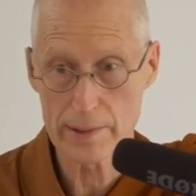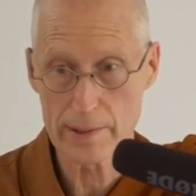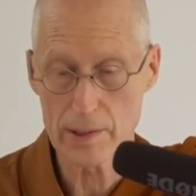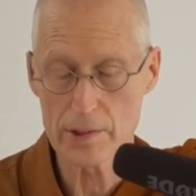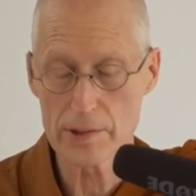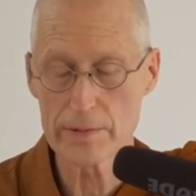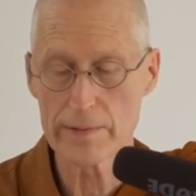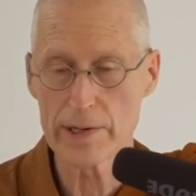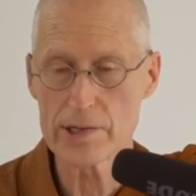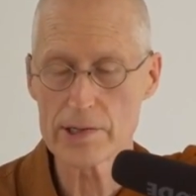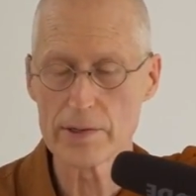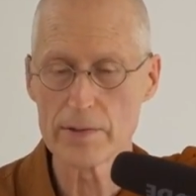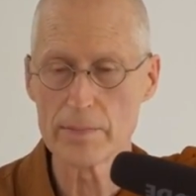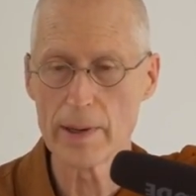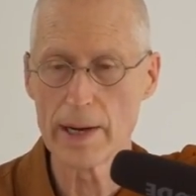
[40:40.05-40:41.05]

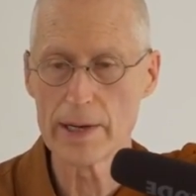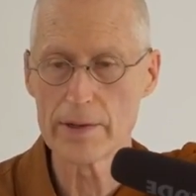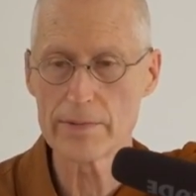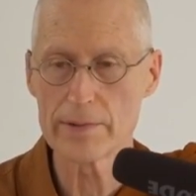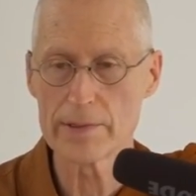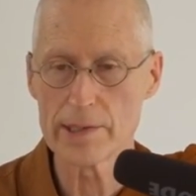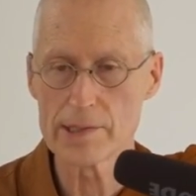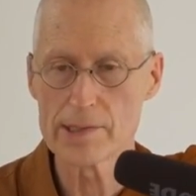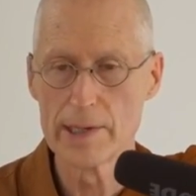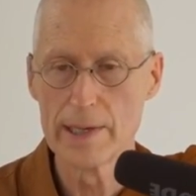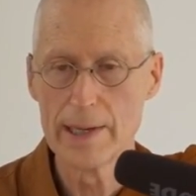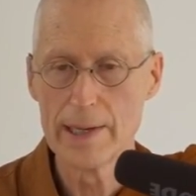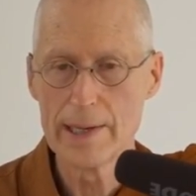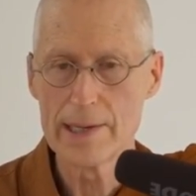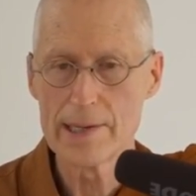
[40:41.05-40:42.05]
cultivation of mindfulness
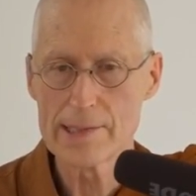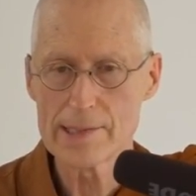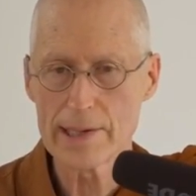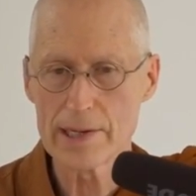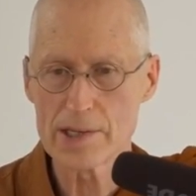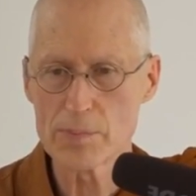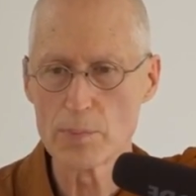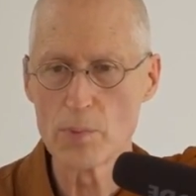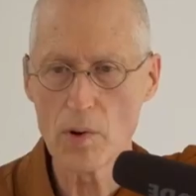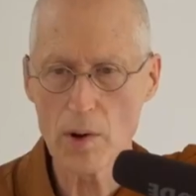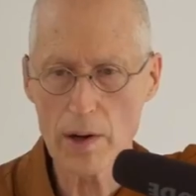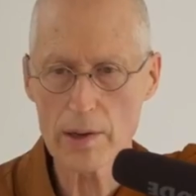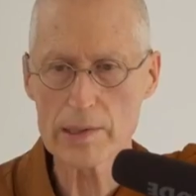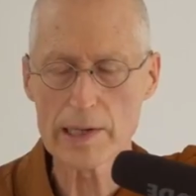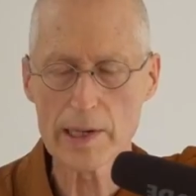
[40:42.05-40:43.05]
is that it's
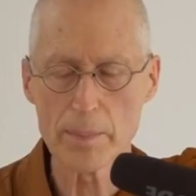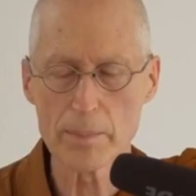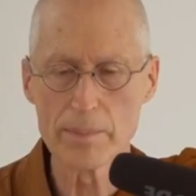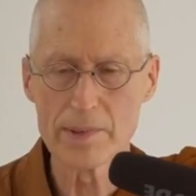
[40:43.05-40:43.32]
broadly,